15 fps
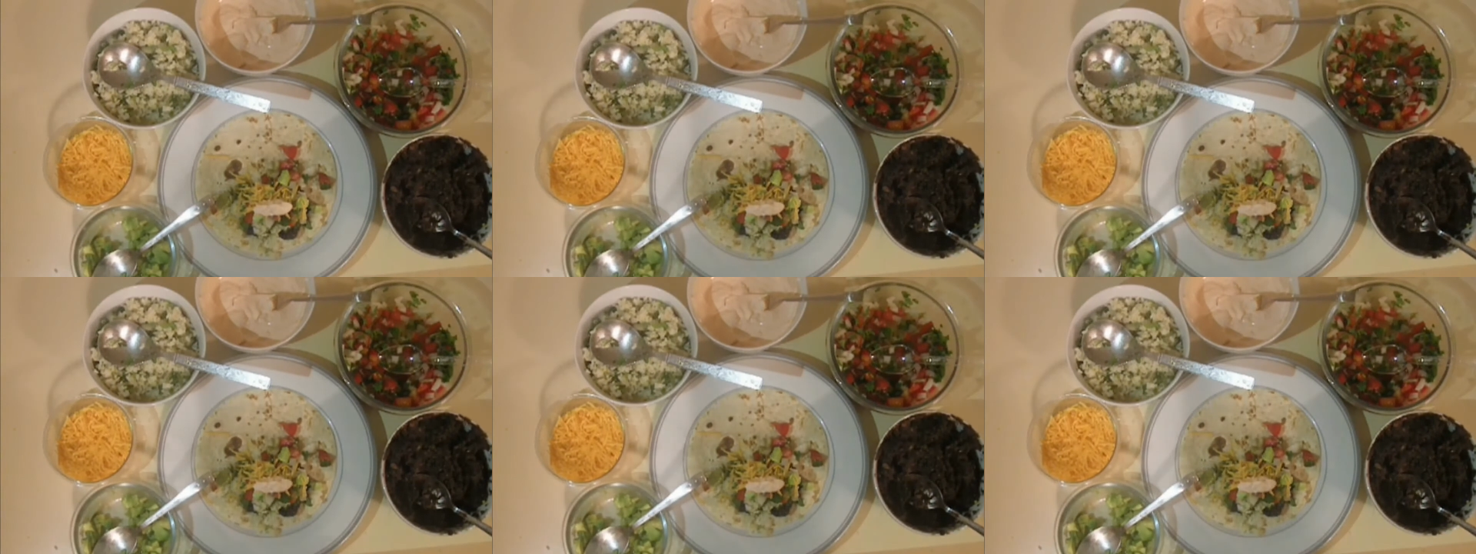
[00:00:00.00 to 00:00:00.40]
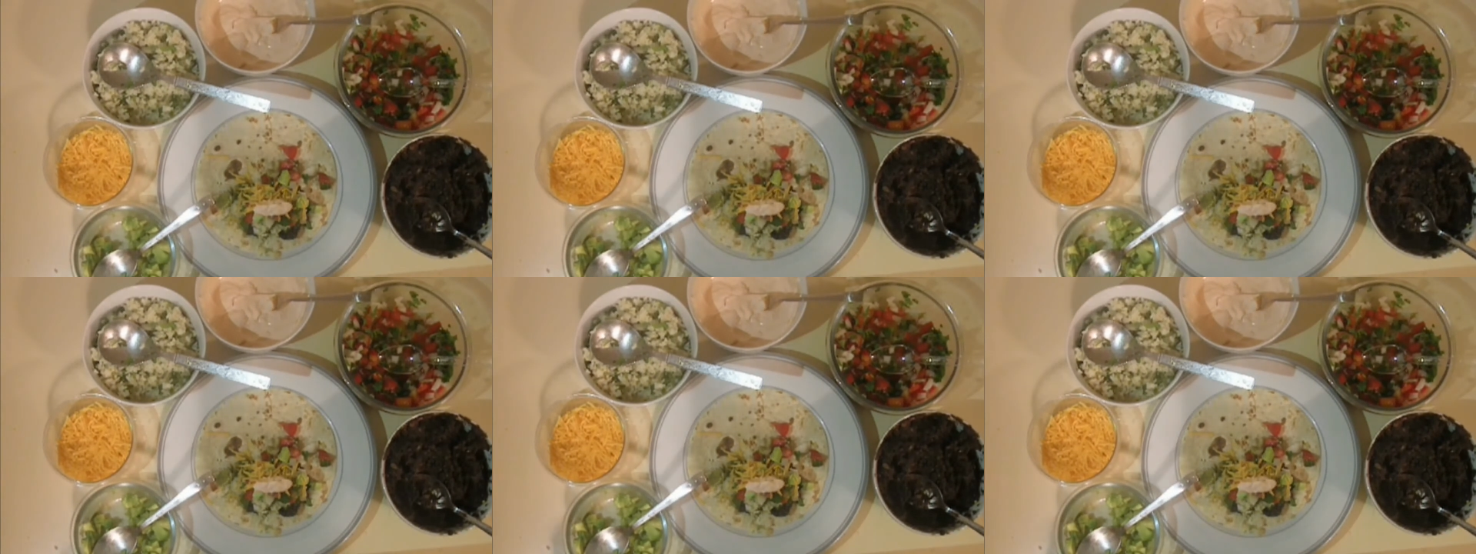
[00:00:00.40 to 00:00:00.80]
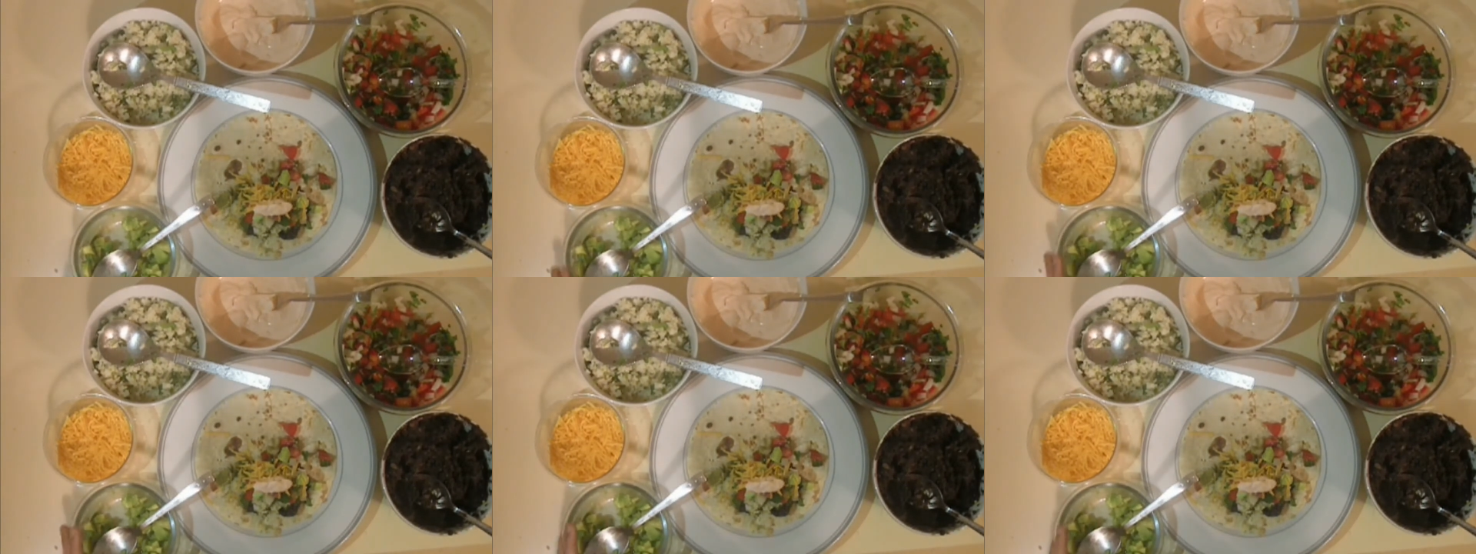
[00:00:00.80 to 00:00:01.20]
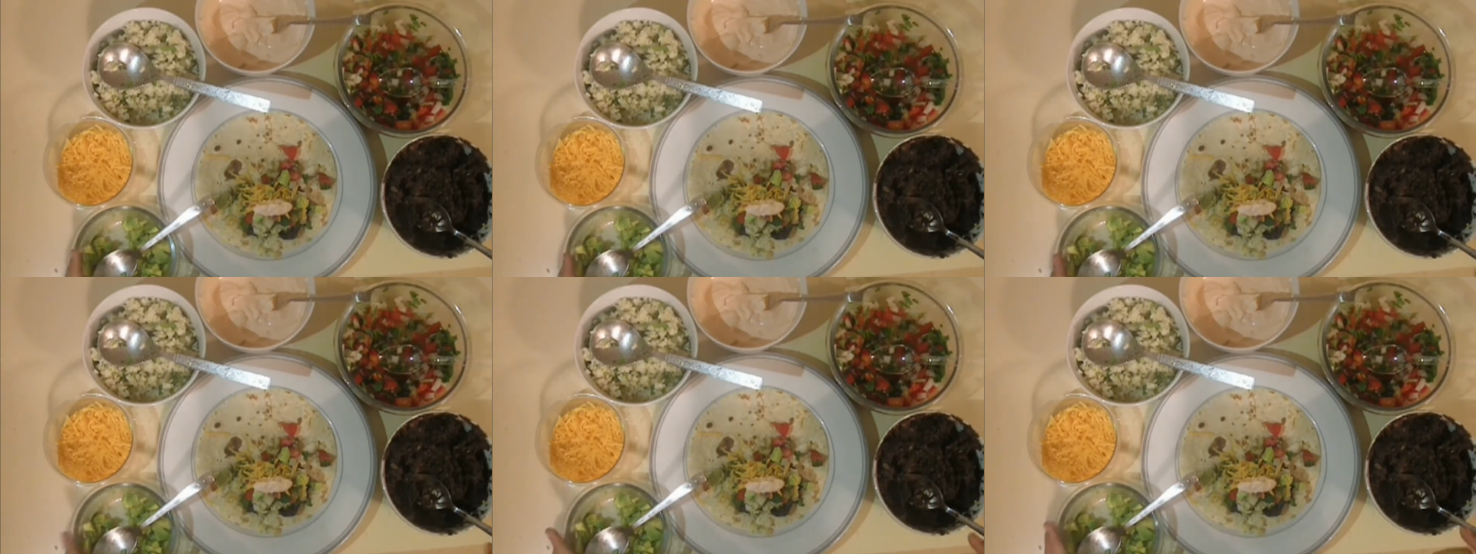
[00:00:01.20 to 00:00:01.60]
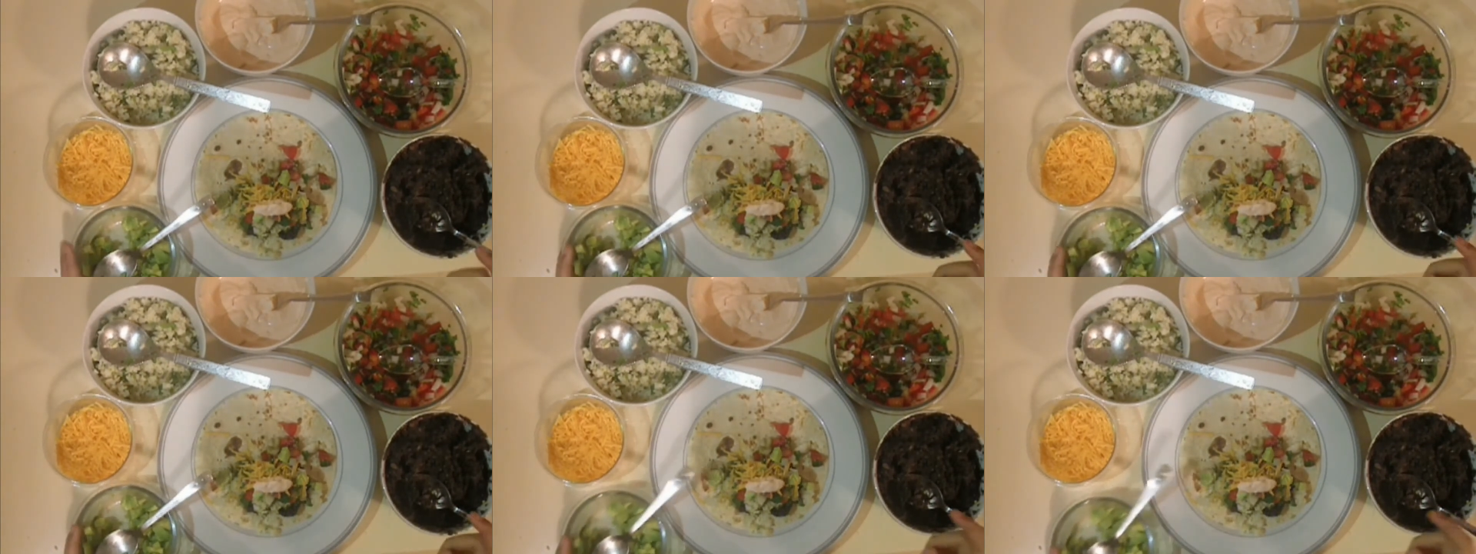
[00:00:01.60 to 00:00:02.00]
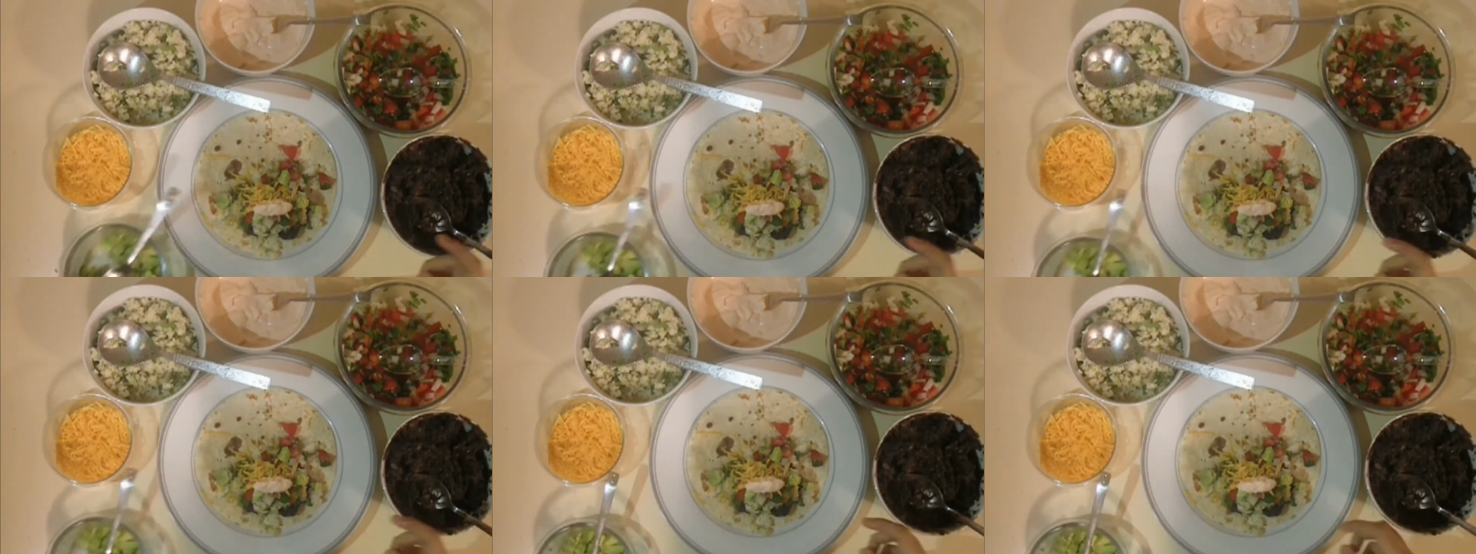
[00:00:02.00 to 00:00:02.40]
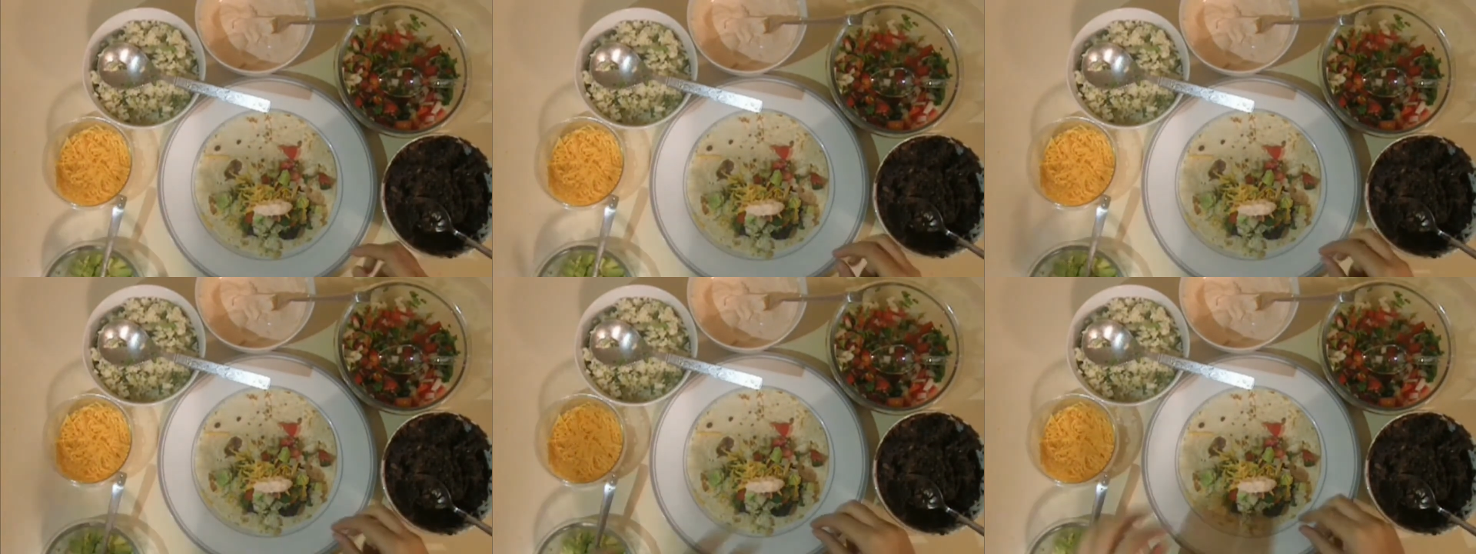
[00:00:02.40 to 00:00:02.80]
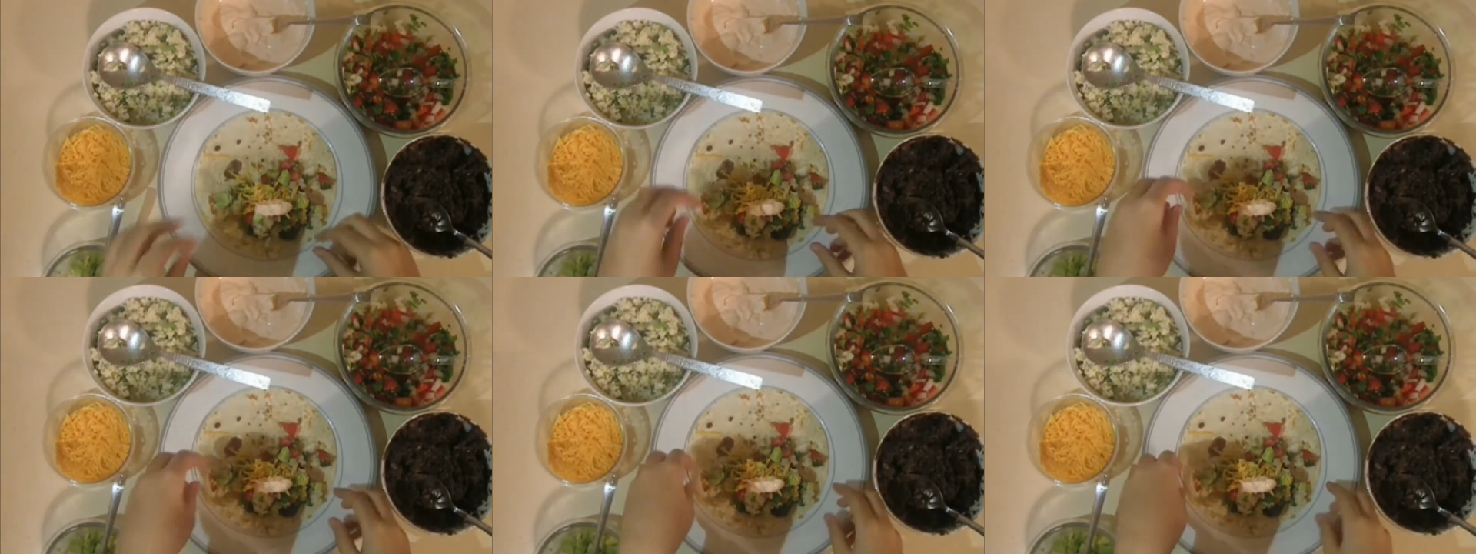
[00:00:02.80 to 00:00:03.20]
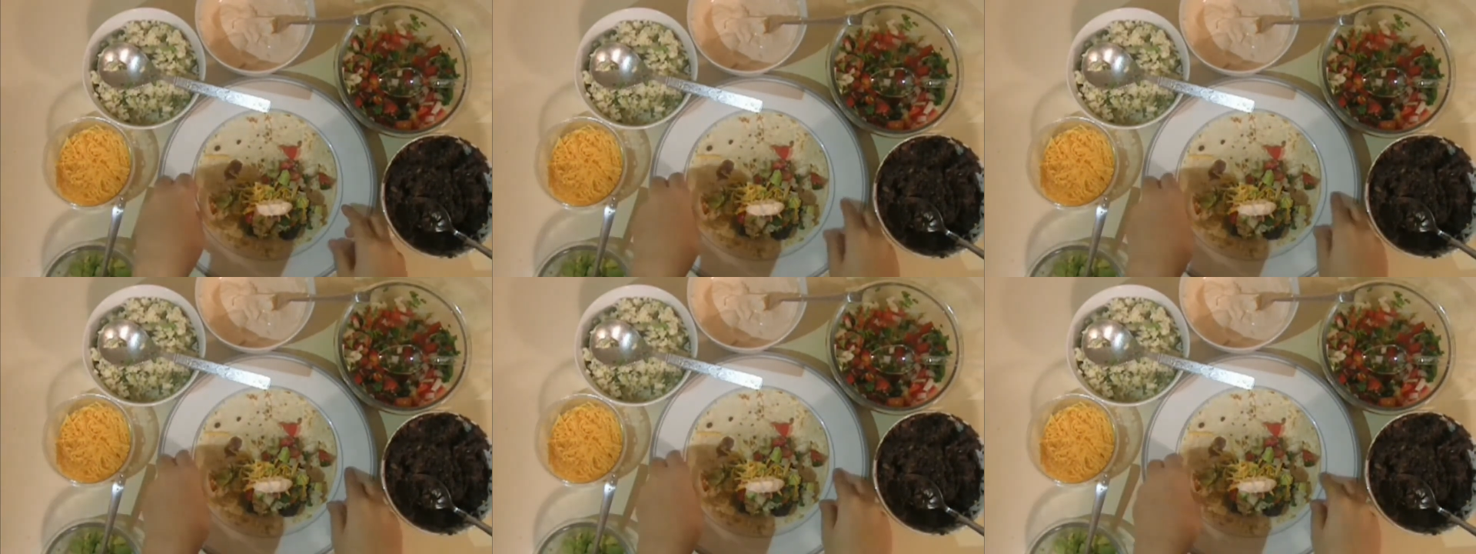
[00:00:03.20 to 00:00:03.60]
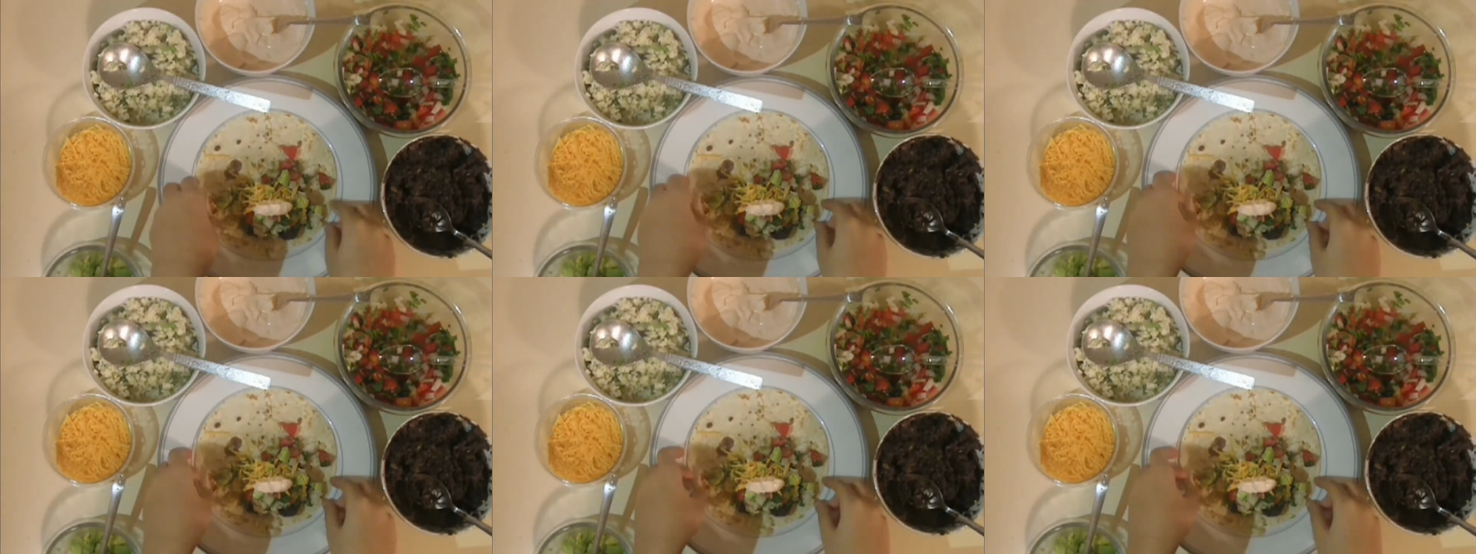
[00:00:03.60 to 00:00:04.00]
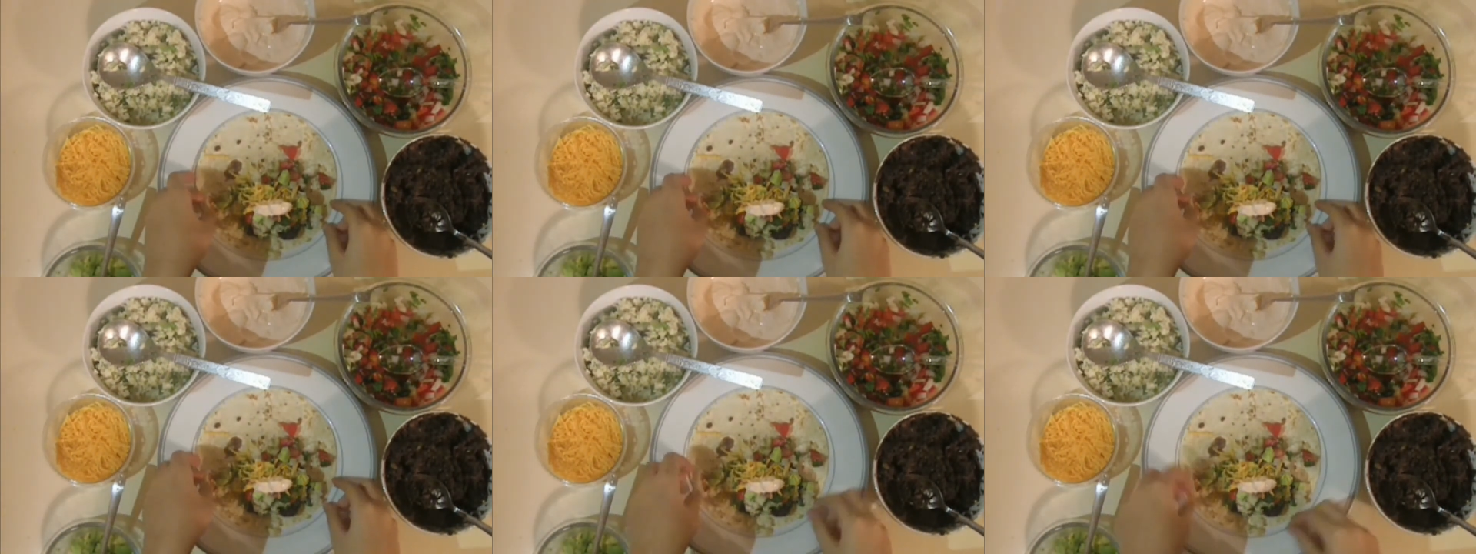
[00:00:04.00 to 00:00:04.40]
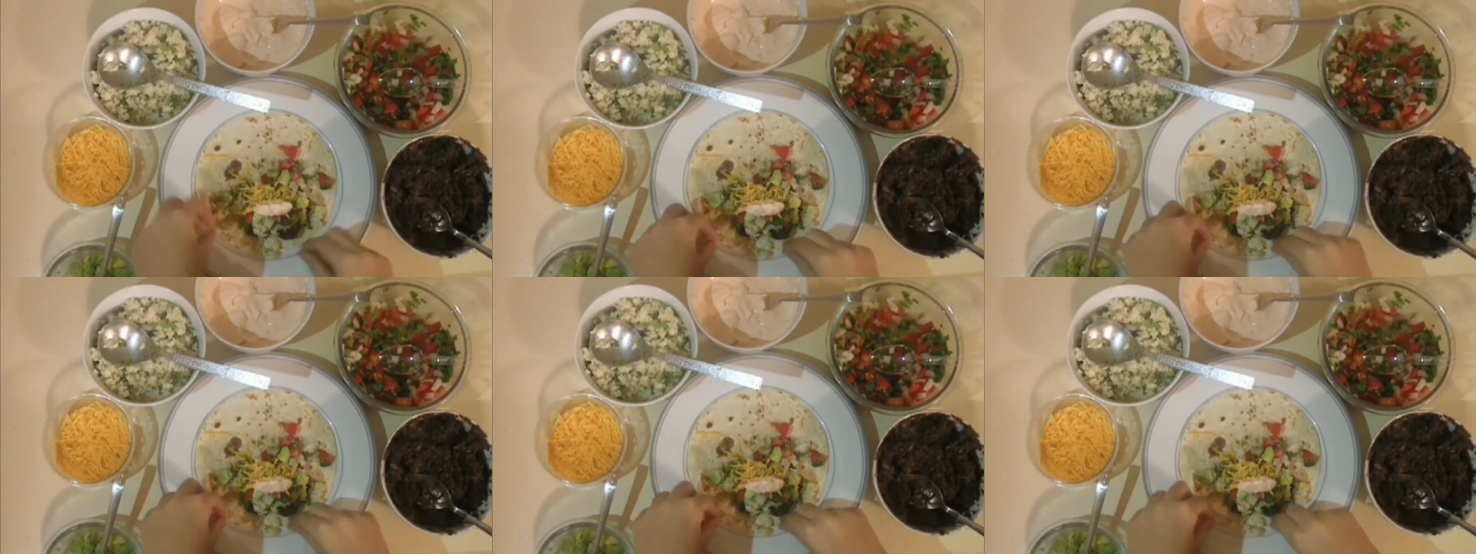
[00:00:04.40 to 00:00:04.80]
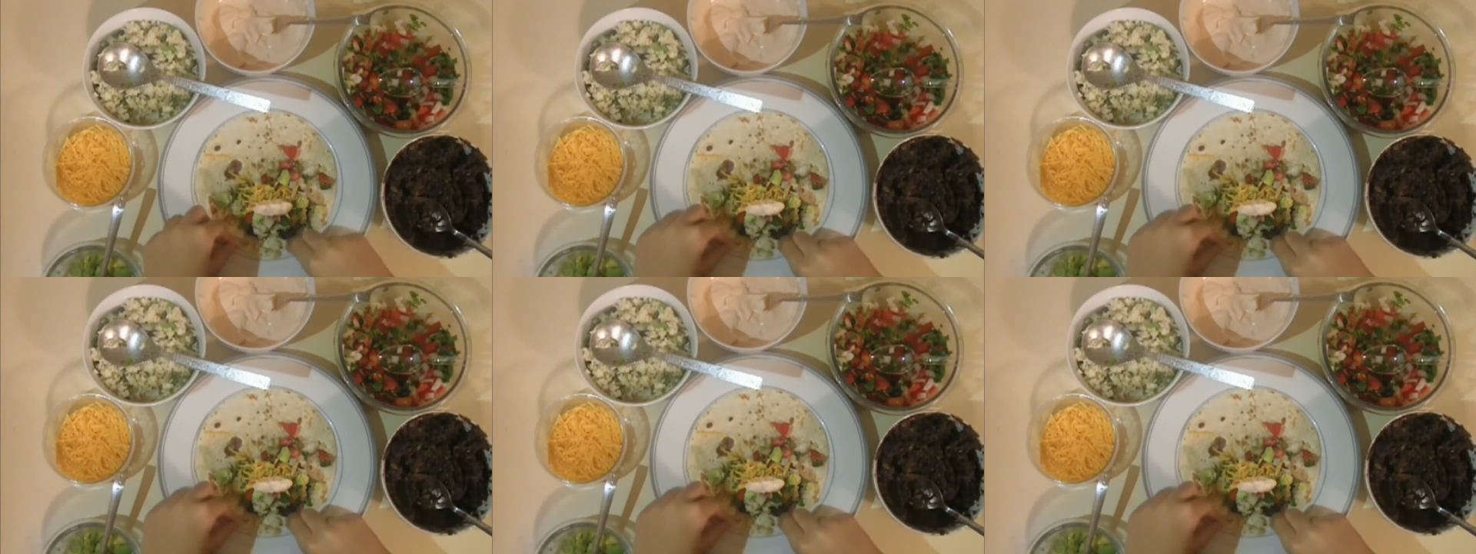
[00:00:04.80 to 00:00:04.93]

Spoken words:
[unreadable: no face in view]